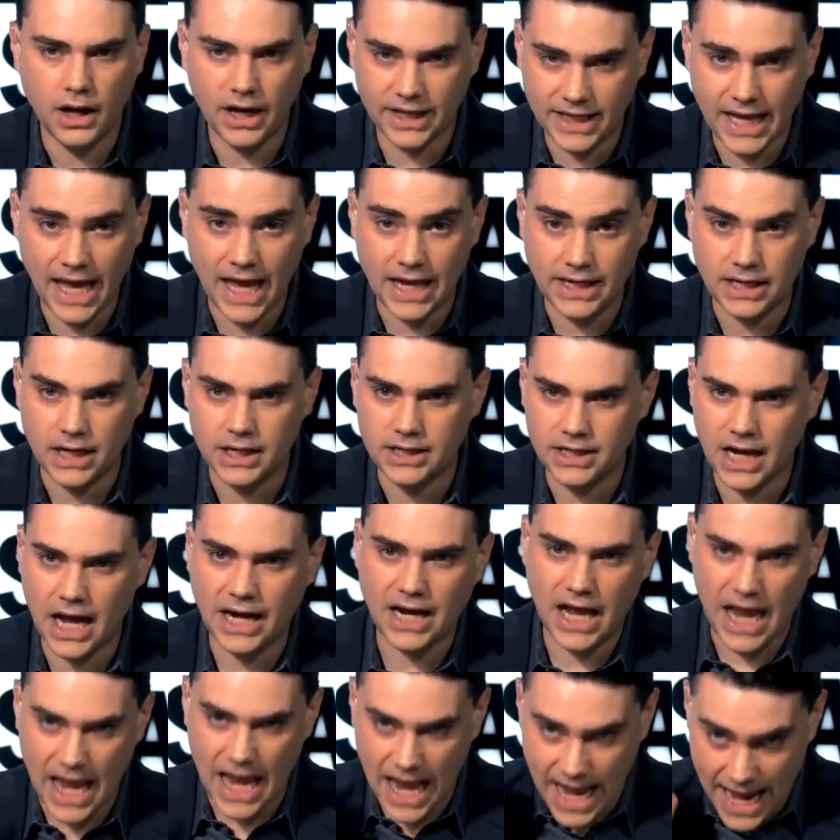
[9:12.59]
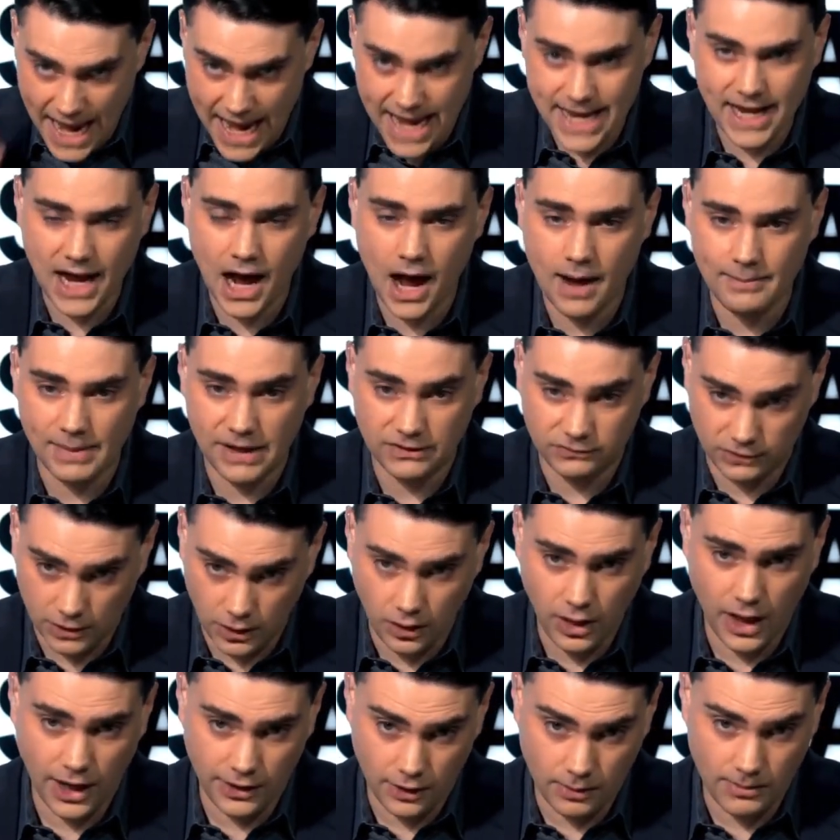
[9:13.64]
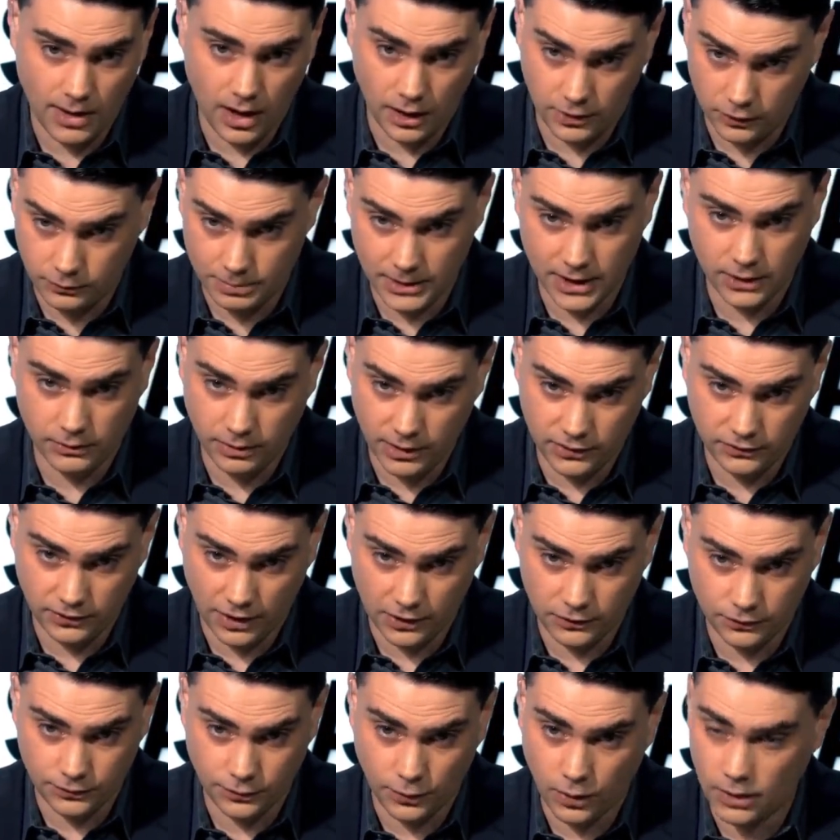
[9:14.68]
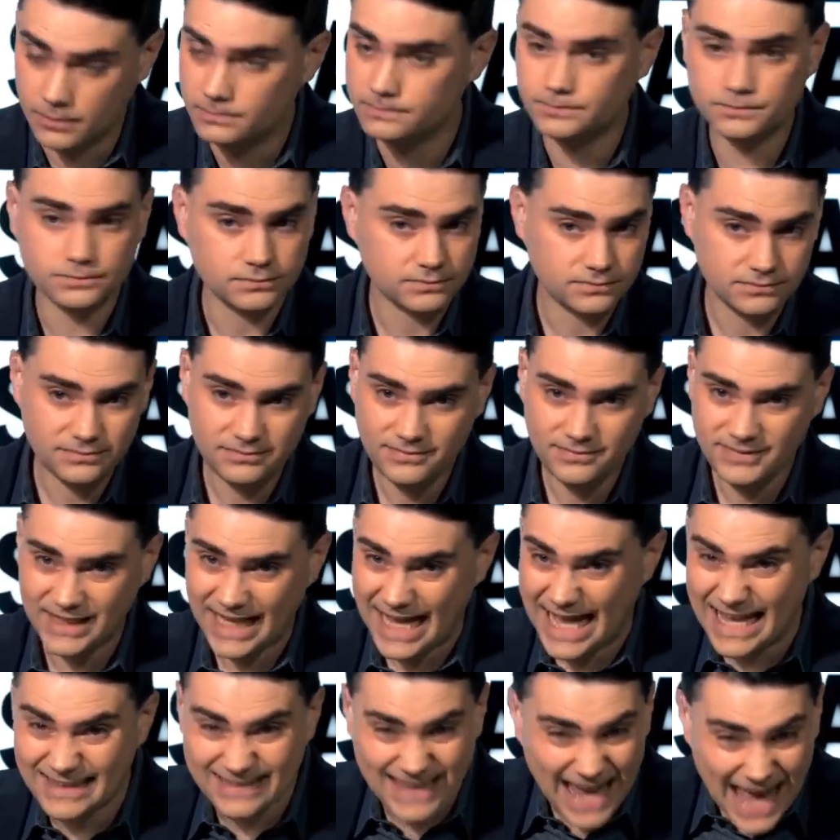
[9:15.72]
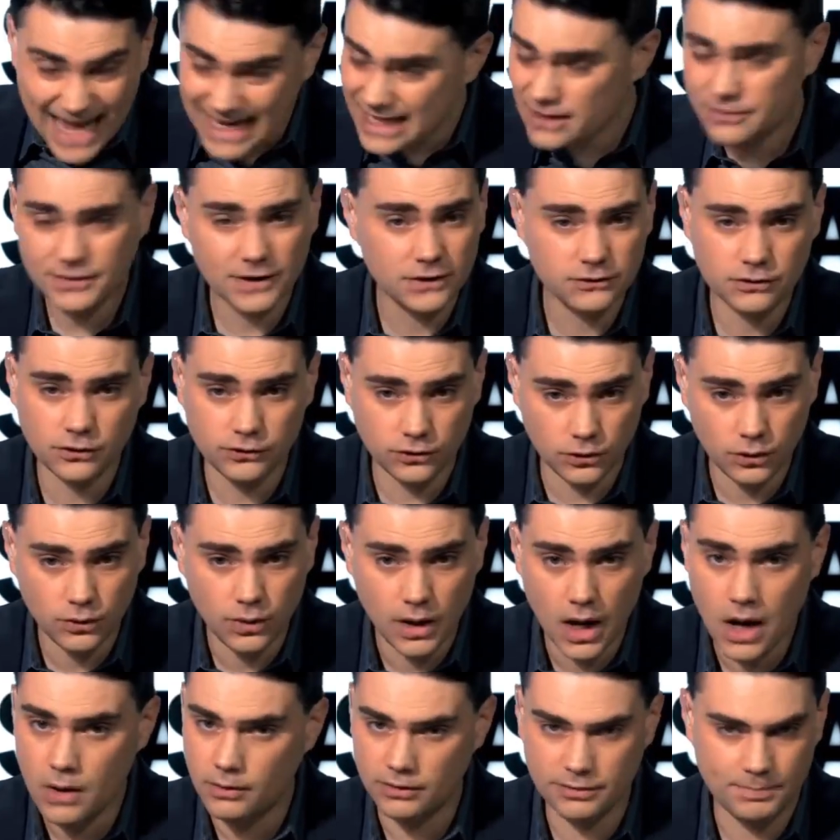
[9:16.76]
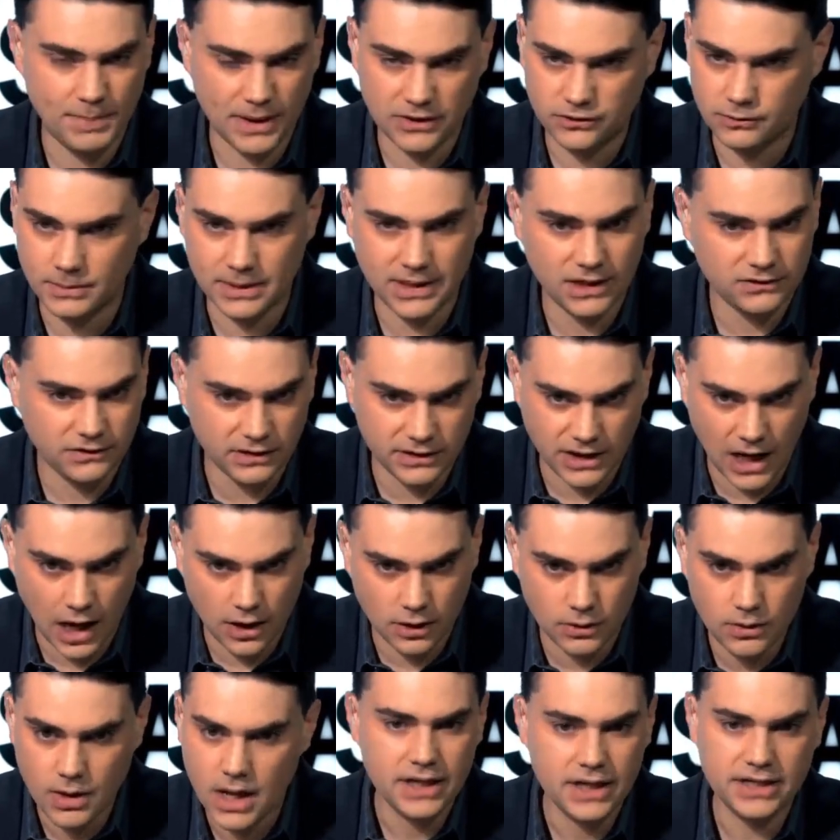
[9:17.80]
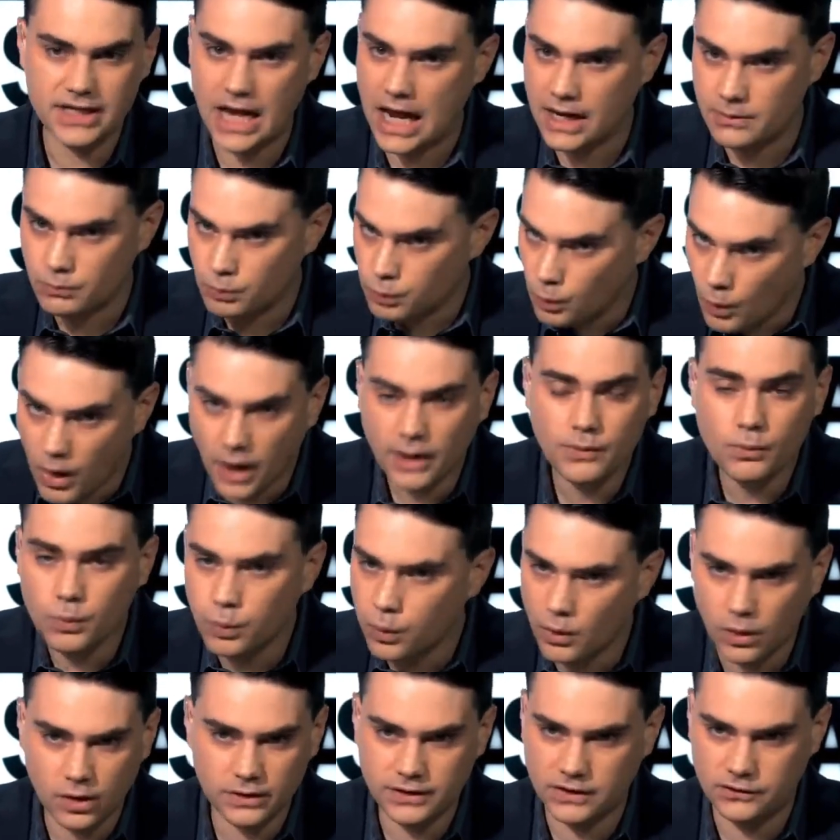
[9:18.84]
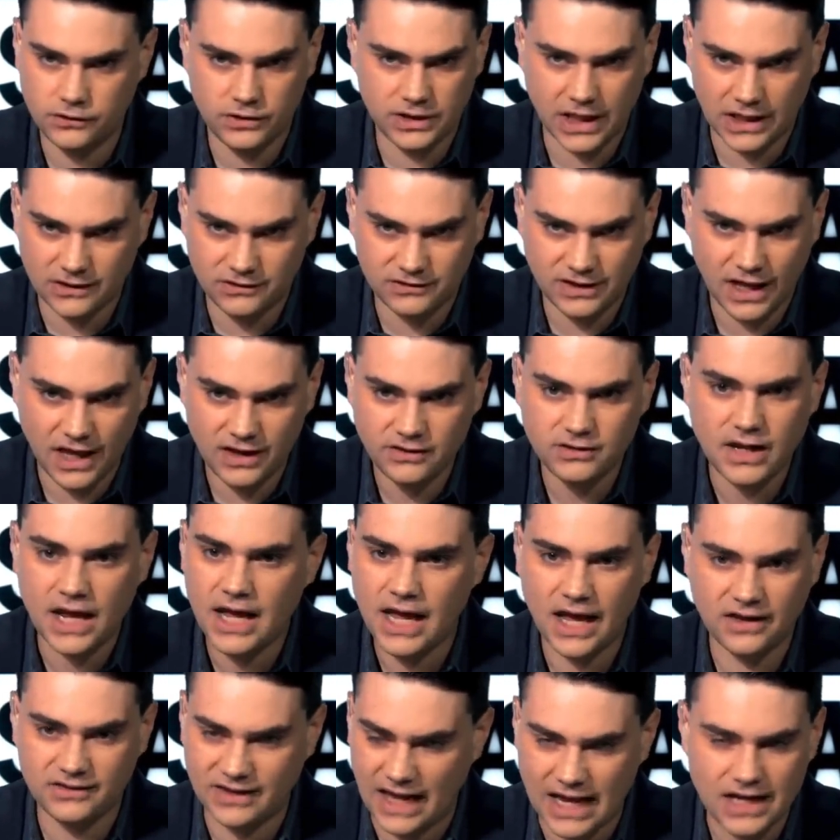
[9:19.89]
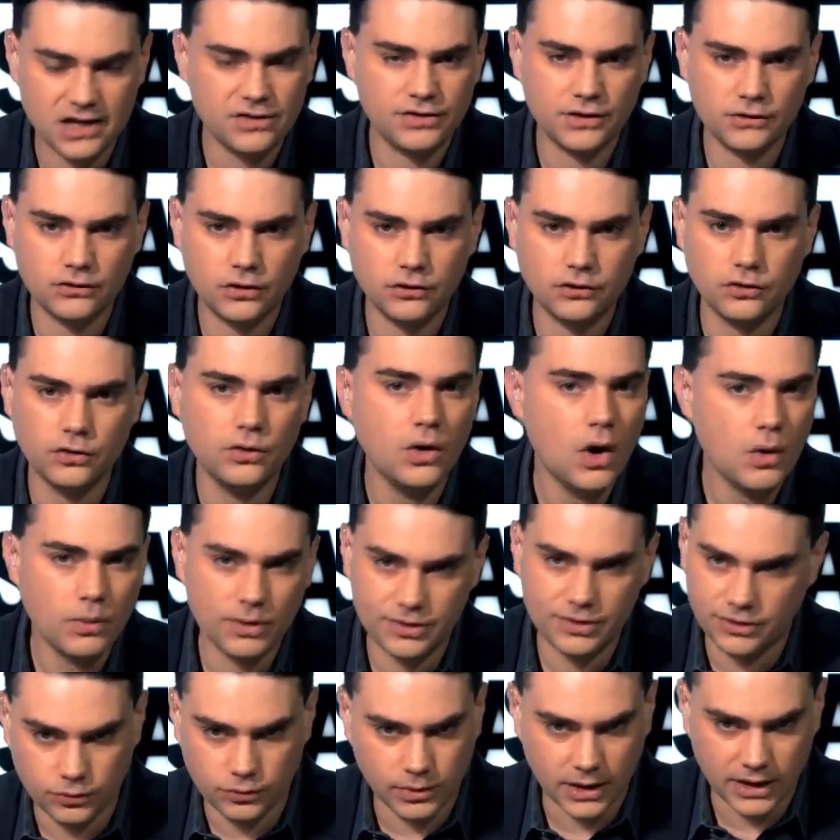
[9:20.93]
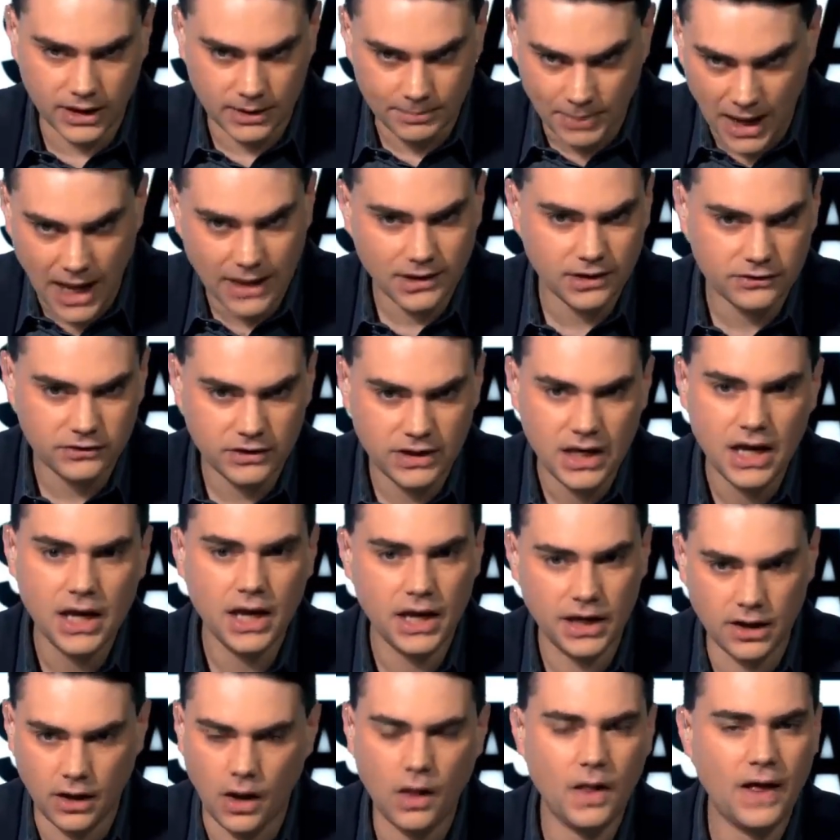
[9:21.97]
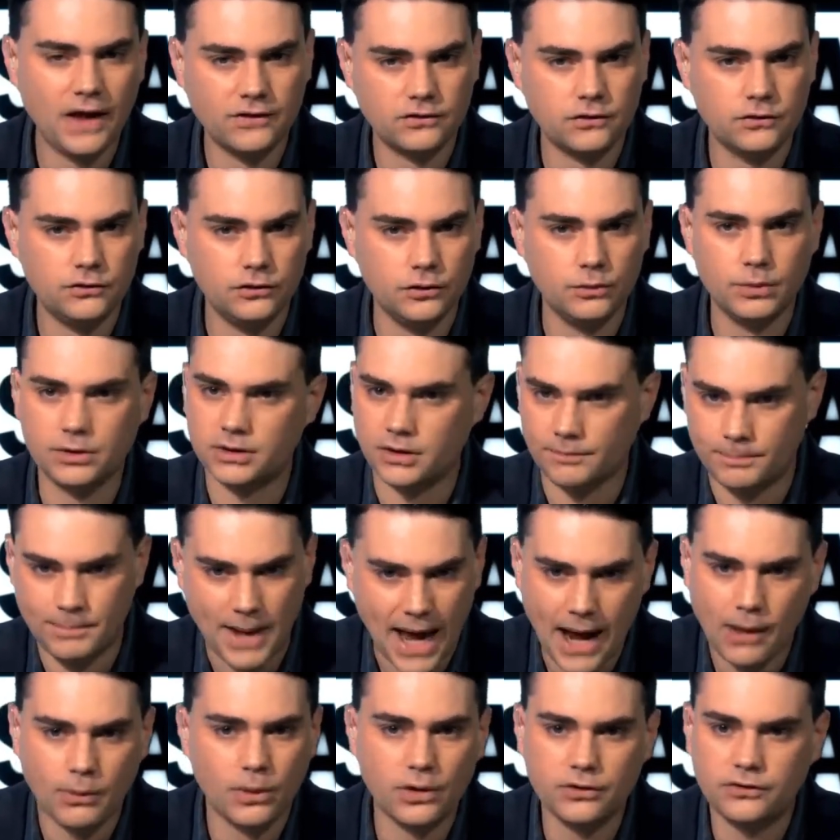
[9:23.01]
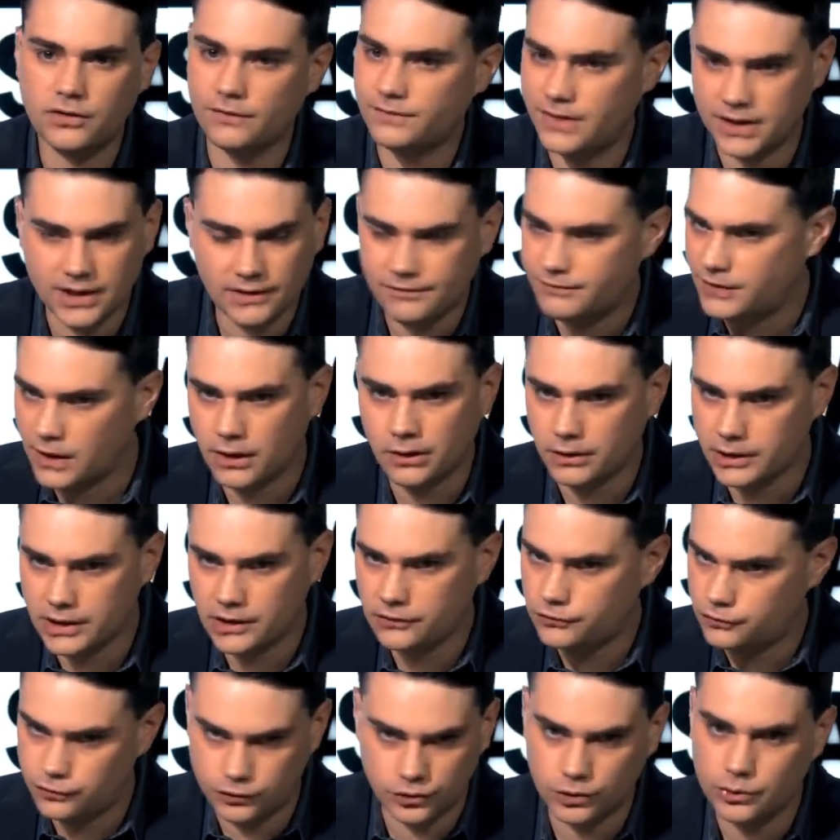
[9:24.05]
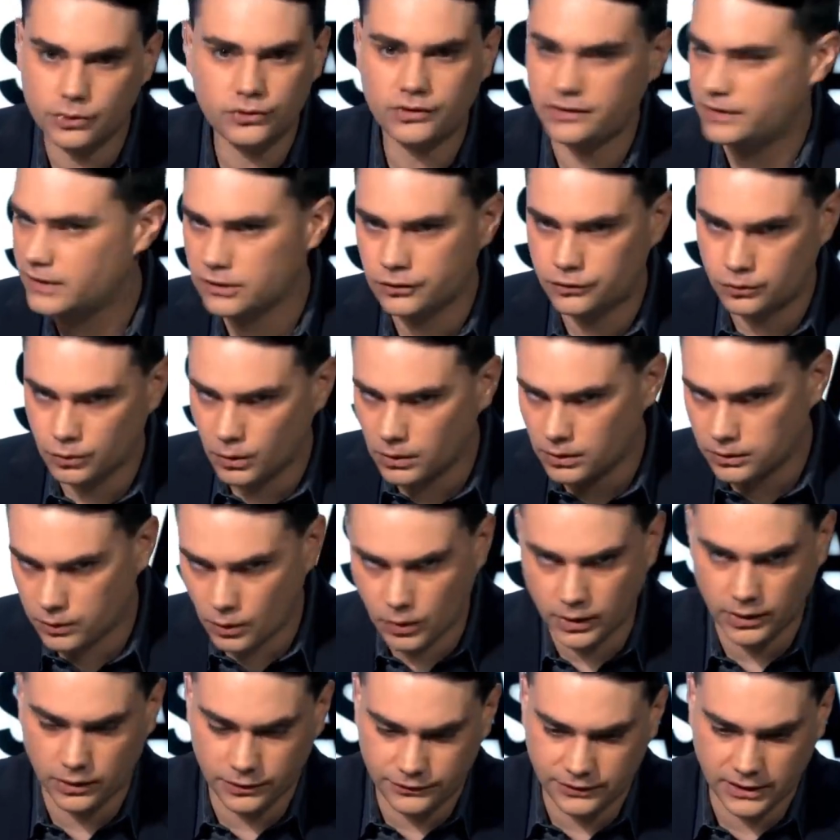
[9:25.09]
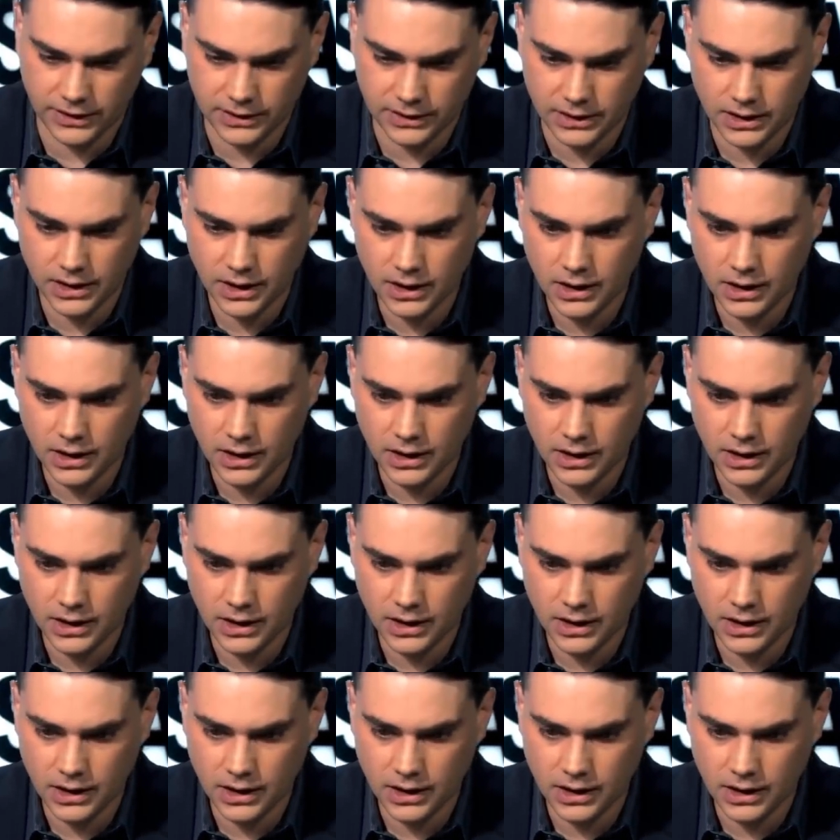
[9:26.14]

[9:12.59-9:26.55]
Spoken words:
Again, not a comment Ilhan Omar is being criticized for has anything to do with Benjamin Netanyahu. Not one word that she has said has anything to do with Israeli policy. It all has to do with the powers of the nefarious Jews and their dual loyalty.